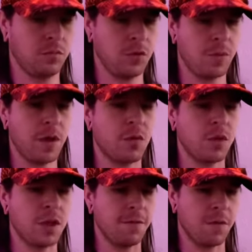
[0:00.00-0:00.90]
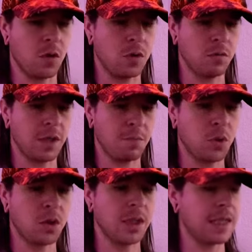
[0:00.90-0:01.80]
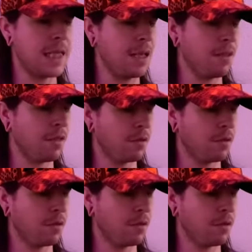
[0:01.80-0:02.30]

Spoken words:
They're being real difficult. It's like pulling teeth.